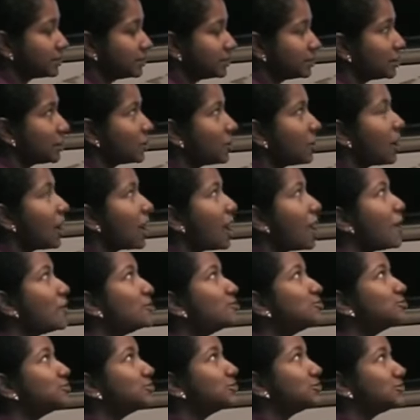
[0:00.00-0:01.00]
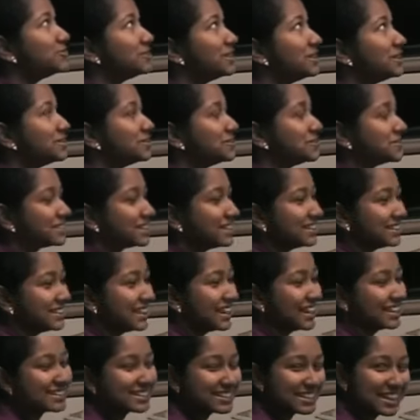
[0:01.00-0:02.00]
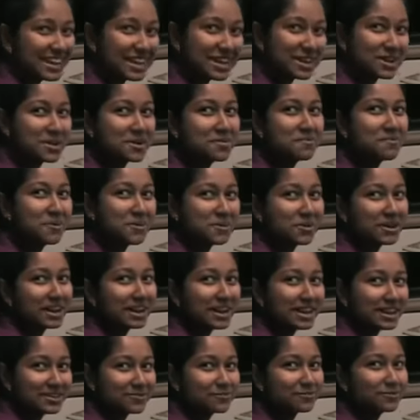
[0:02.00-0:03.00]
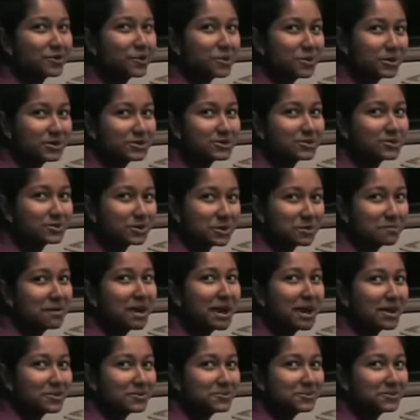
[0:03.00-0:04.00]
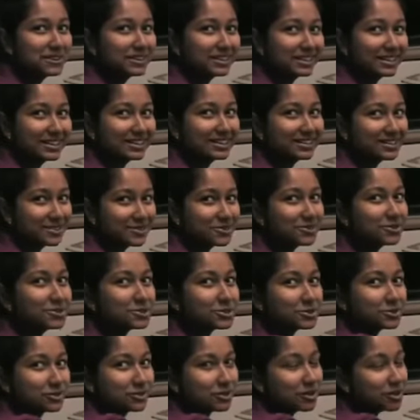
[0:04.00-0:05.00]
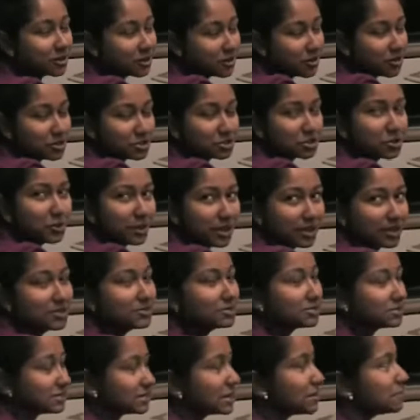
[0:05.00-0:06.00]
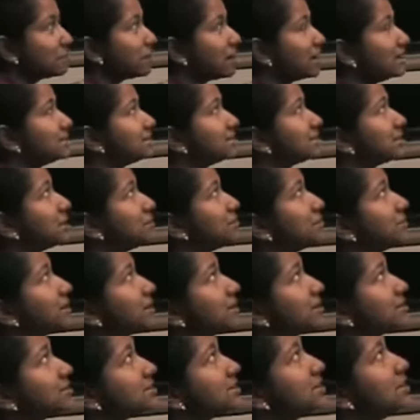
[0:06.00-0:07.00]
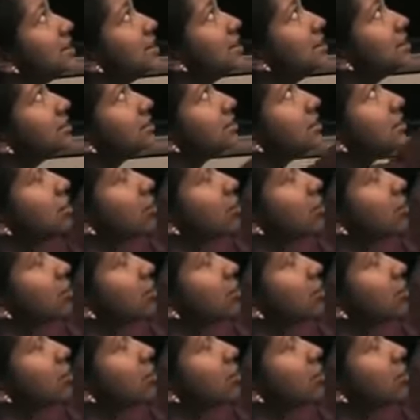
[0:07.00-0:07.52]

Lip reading: Now, how do we use it? That's like more like going through the manual and showing you step by step, because the